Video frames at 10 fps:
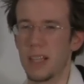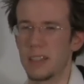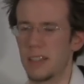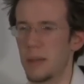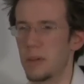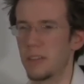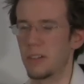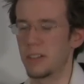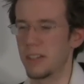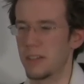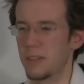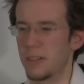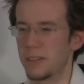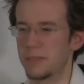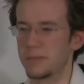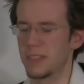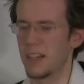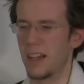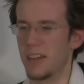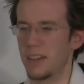I think I might have got that wrong. I